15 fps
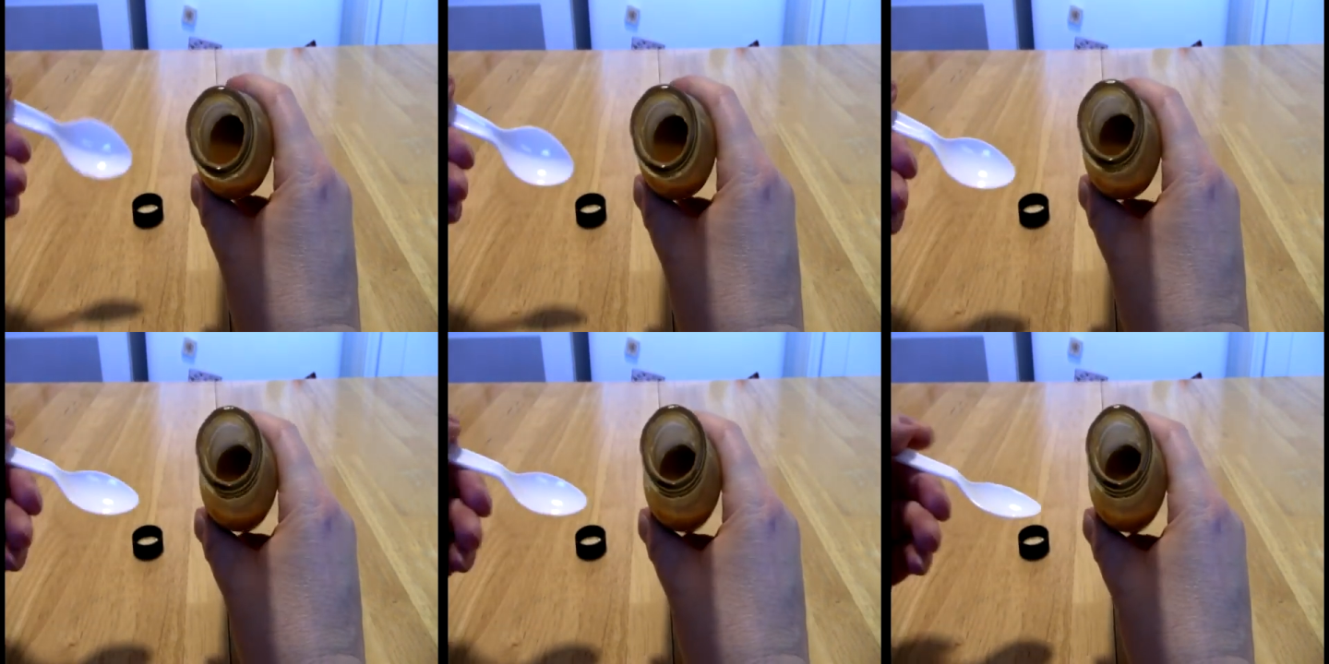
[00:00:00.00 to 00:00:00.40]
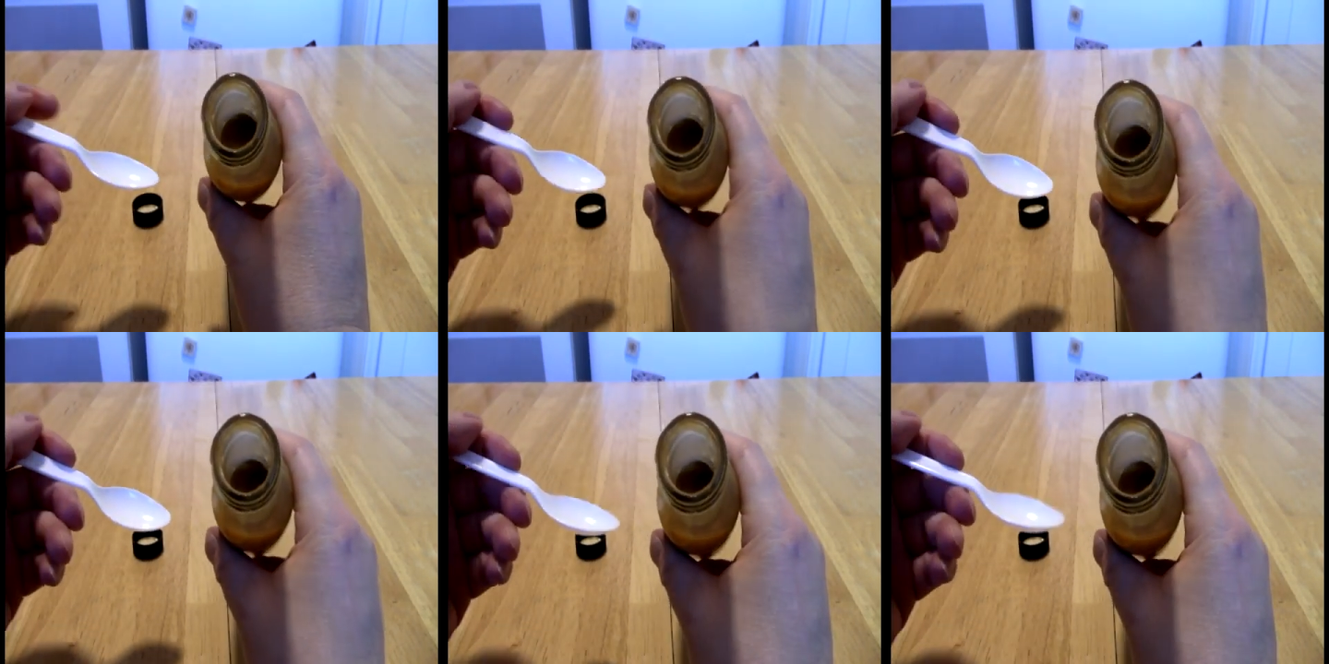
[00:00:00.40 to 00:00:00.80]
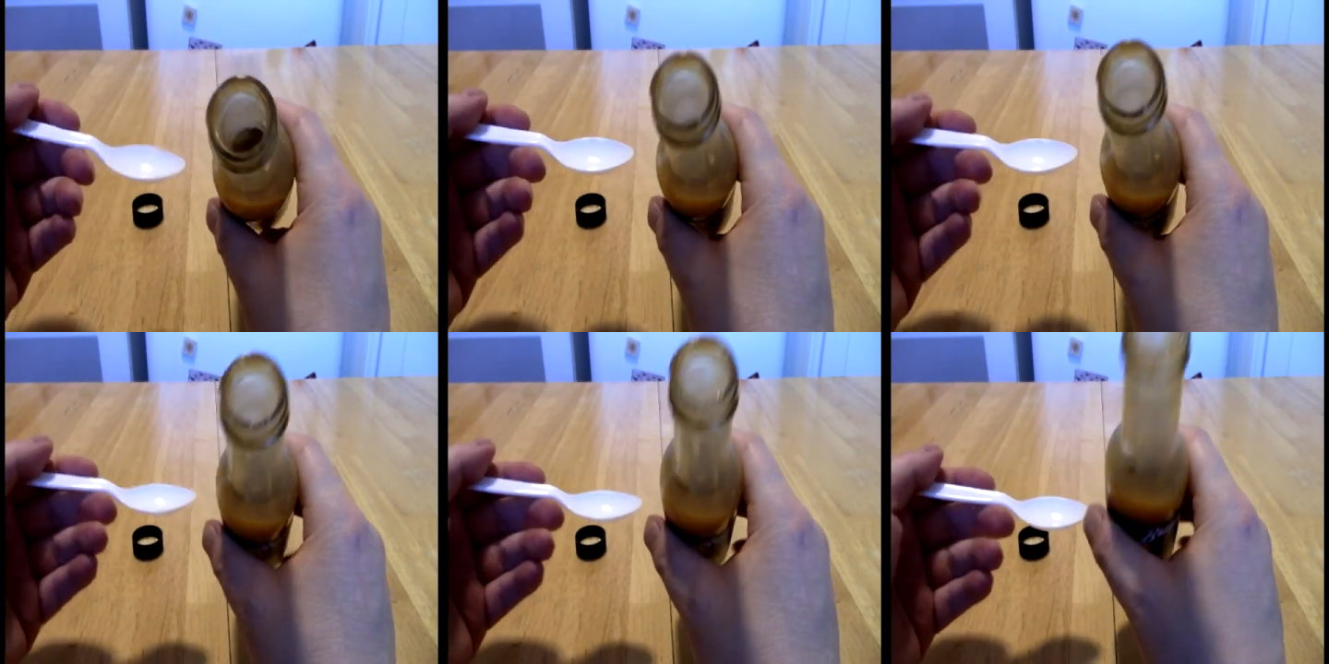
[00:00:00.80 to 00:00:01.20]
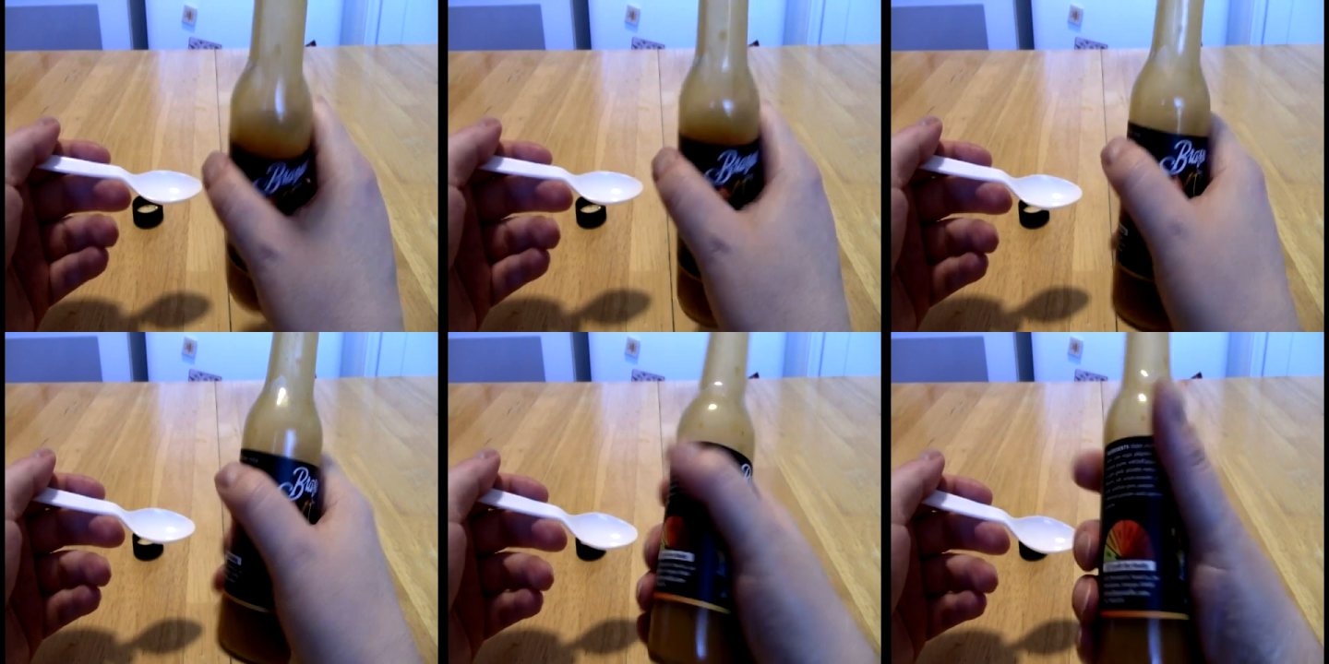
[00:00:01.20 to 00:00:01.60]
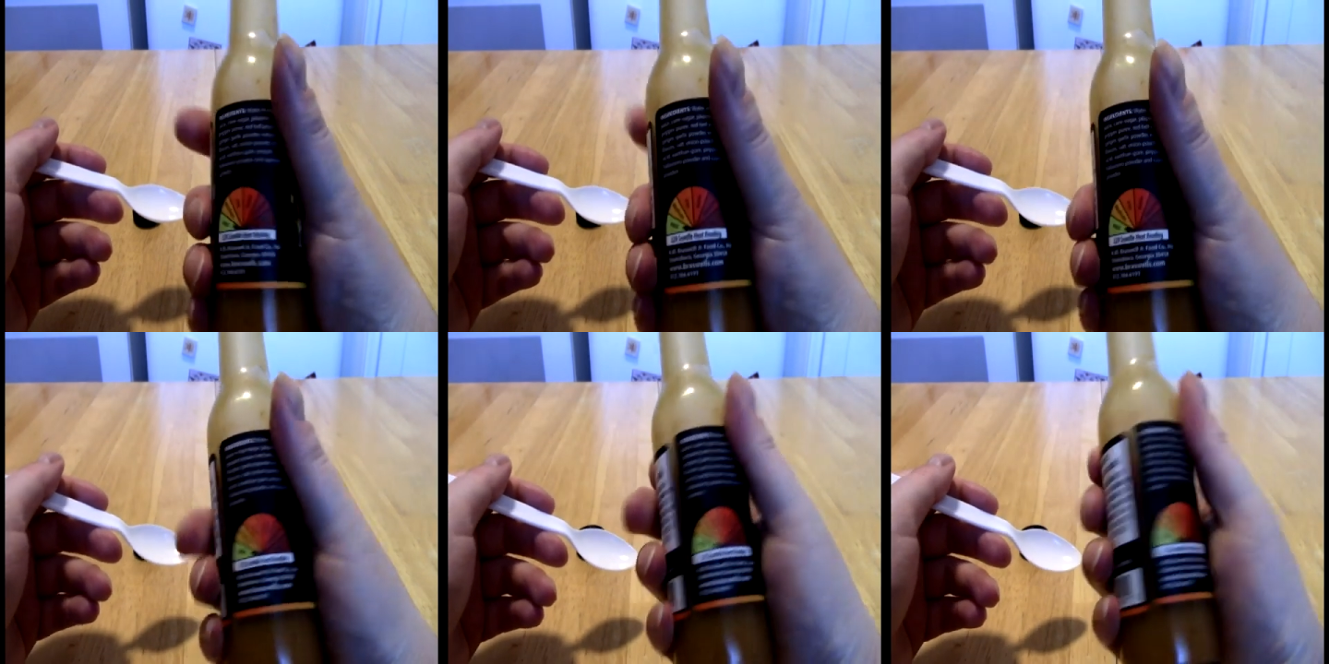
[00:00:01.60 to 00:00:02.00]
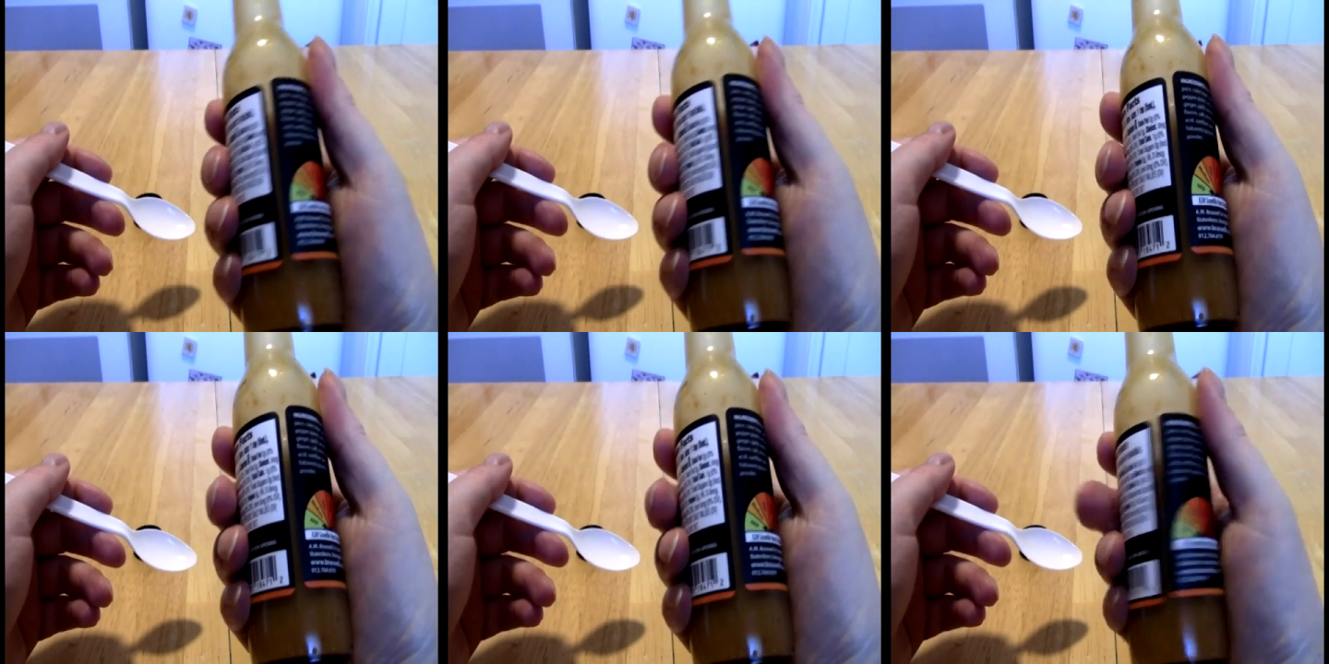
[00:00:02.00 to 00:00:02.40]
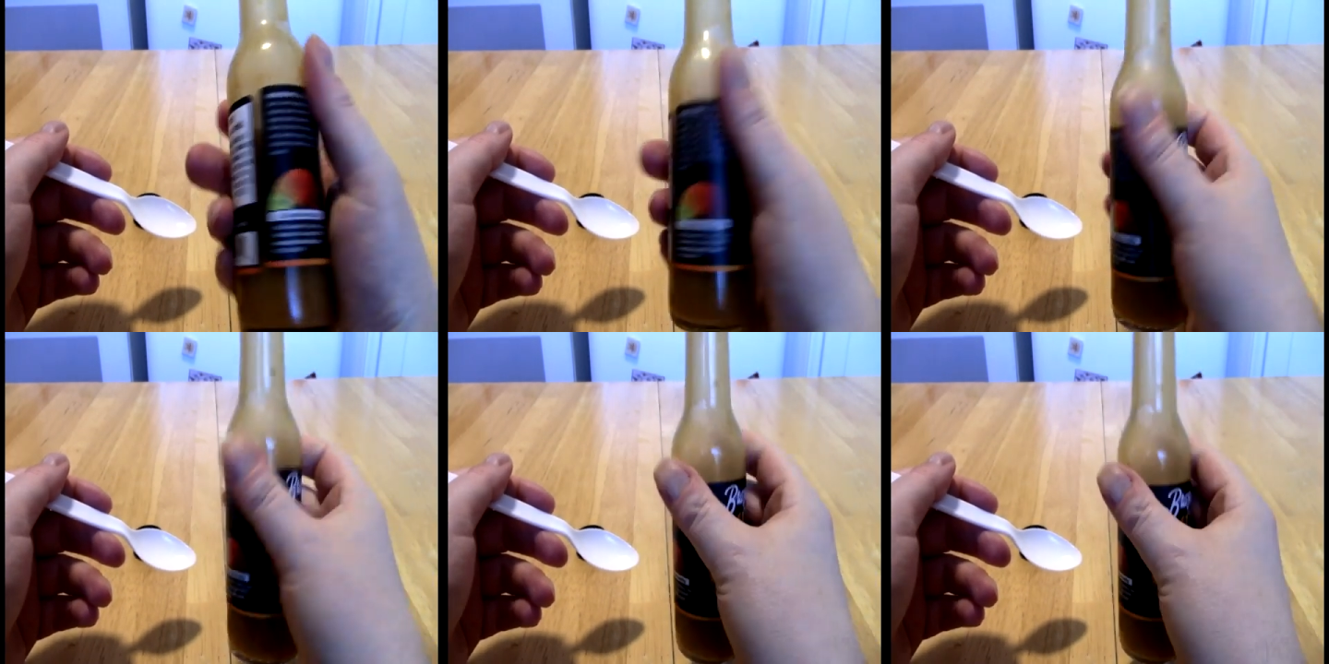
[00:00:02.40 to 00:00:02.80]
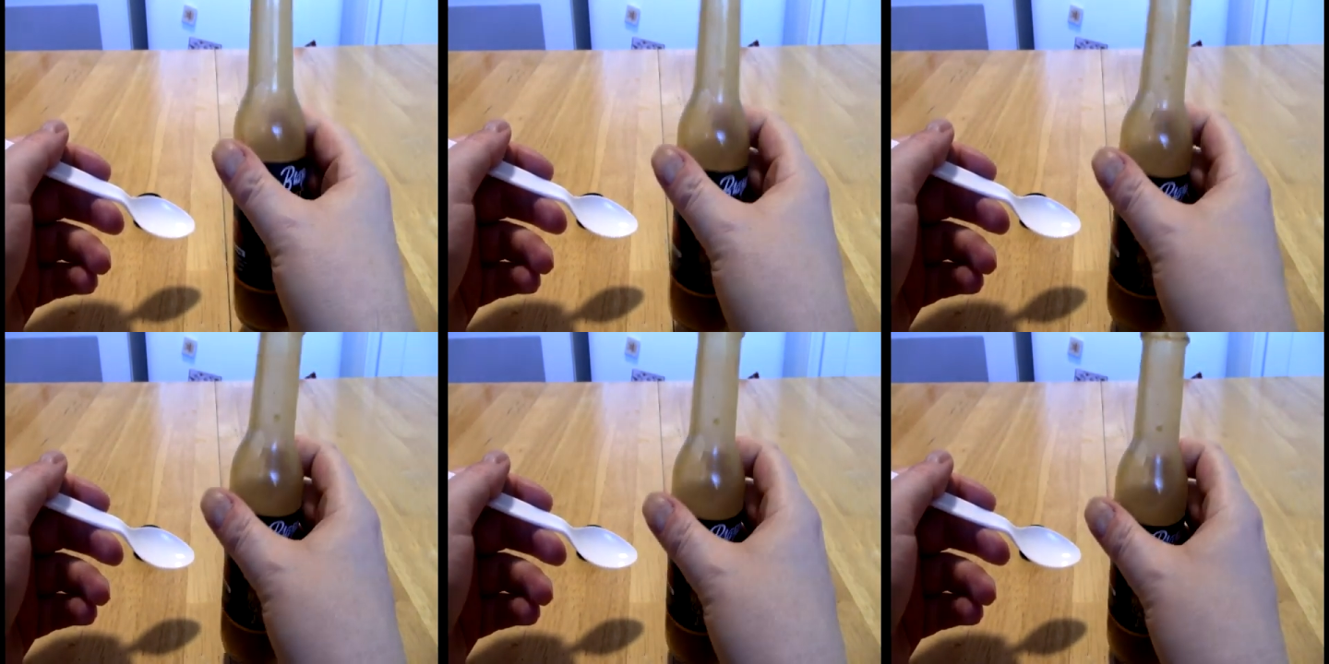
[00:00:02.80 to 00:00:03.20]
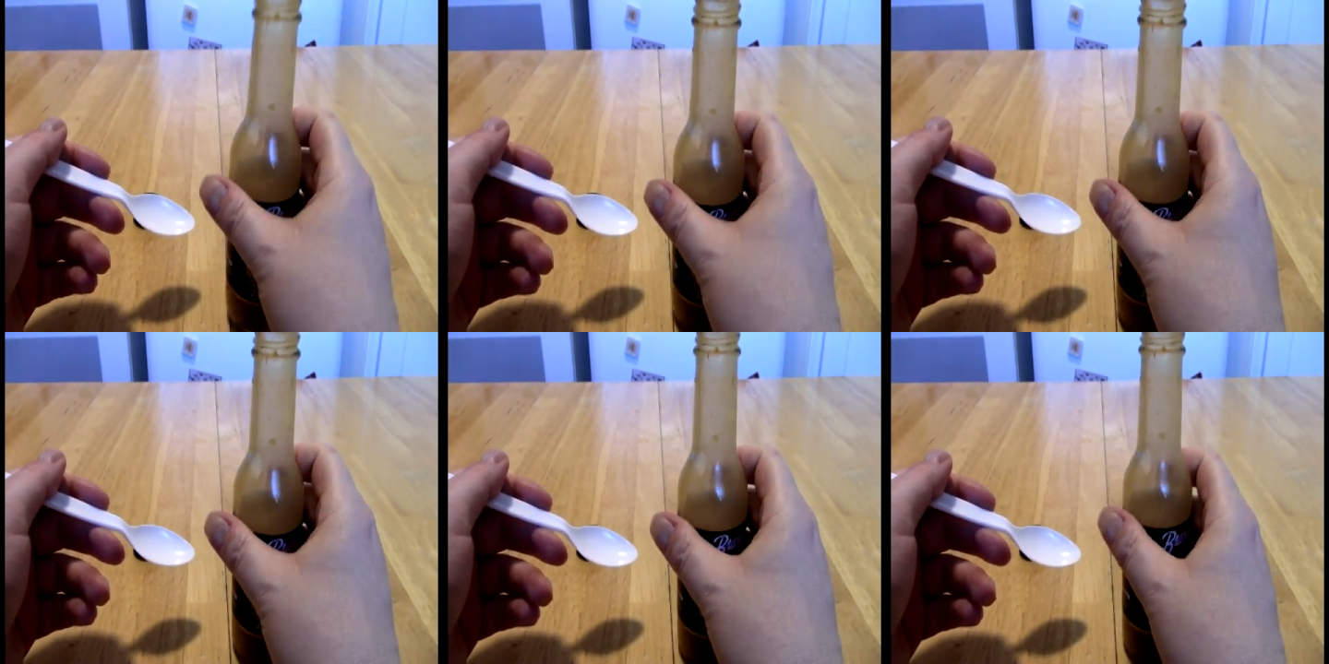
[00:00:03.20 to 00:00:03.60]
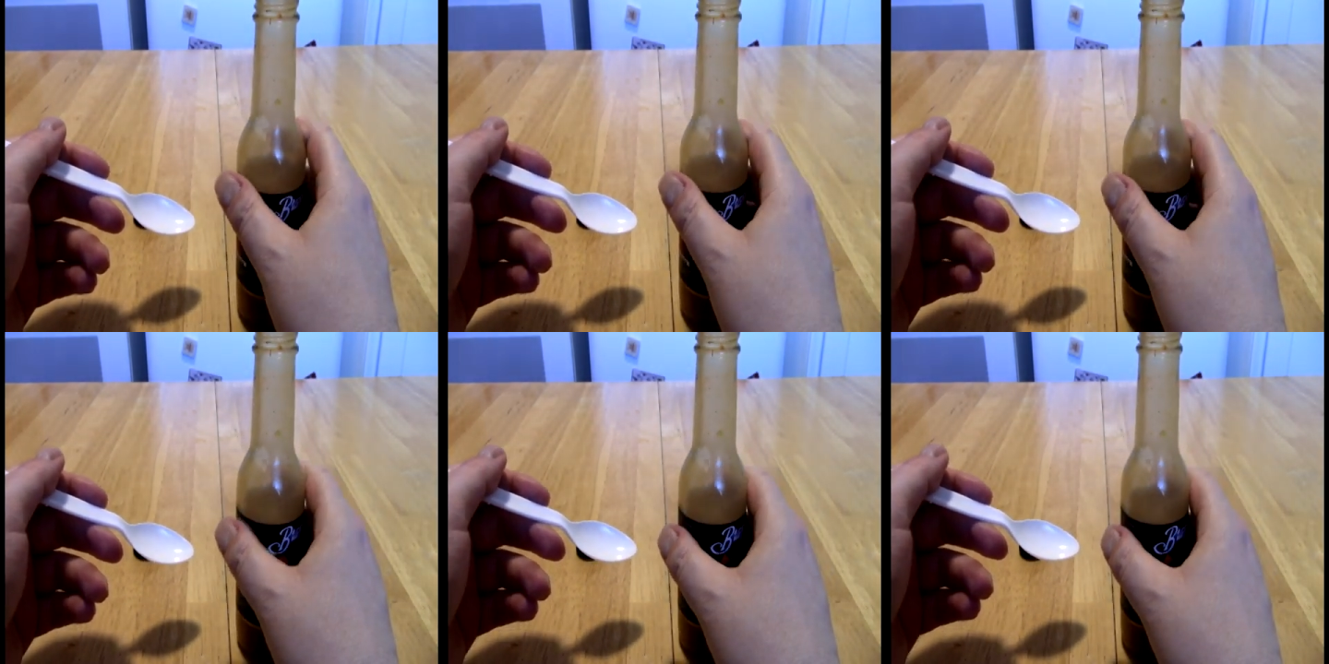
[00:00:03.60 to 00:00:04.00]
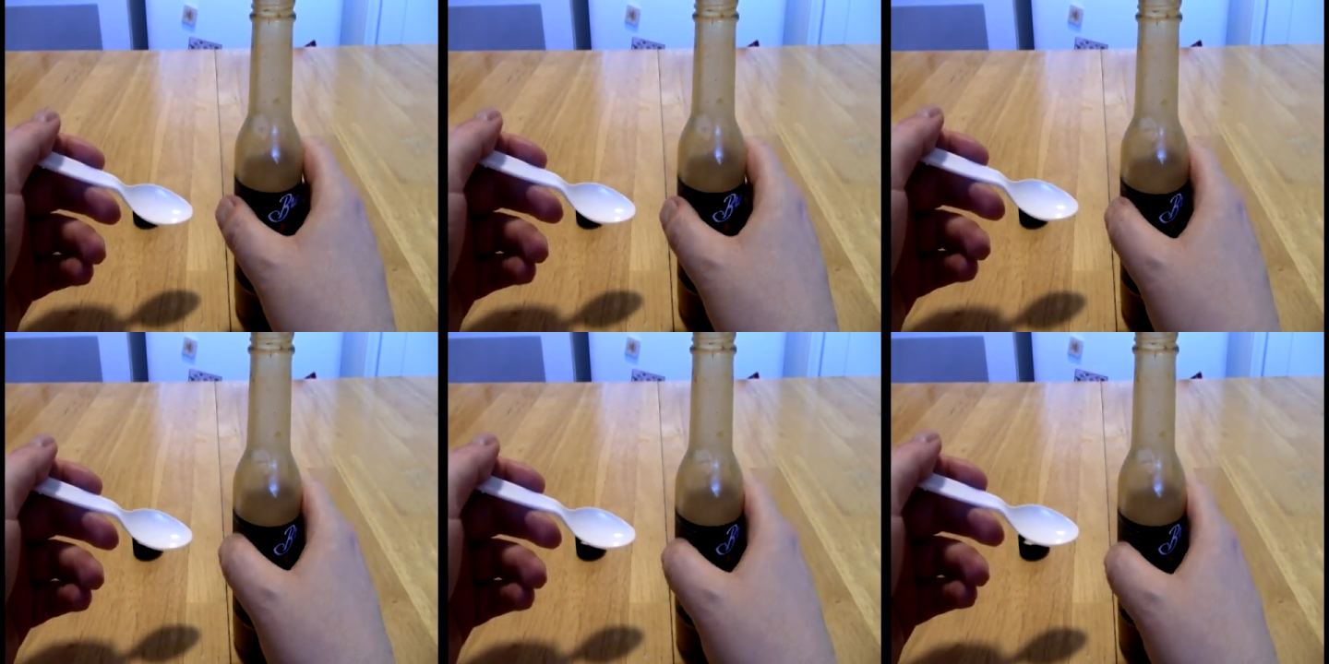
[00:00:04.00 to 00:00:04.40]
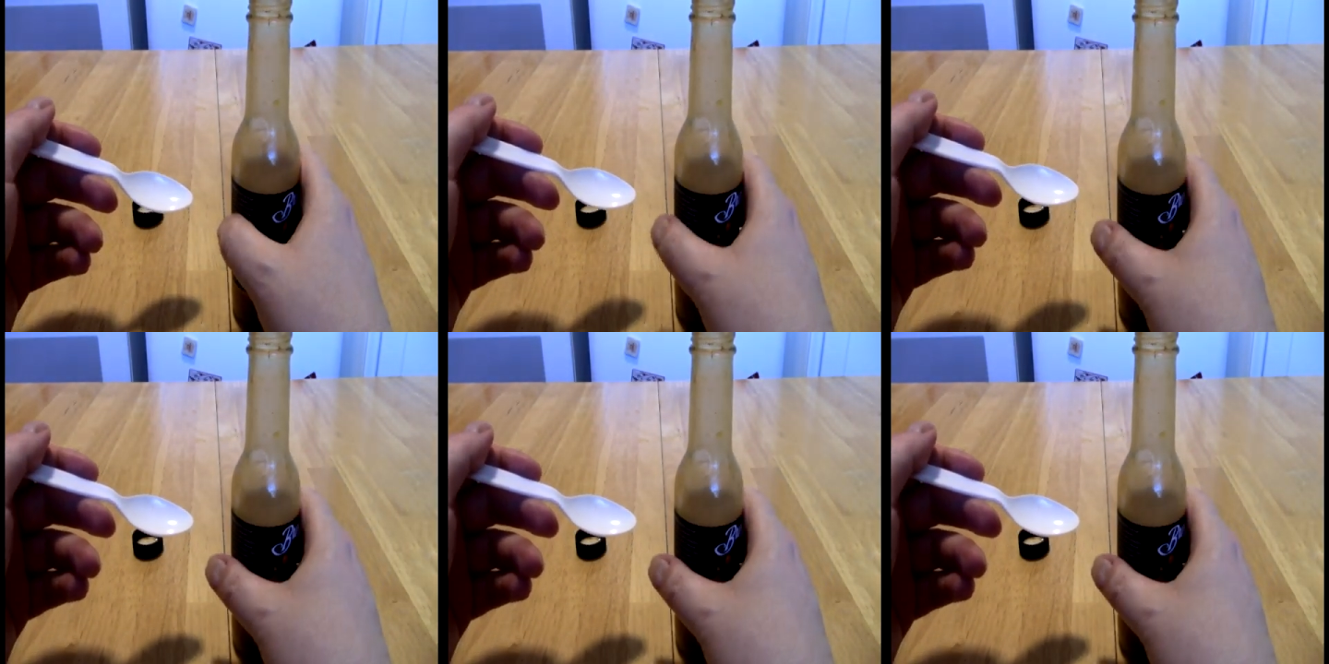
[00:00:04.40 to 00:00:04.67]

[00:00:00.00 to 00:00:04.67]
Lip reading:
[unreadable: no face in view]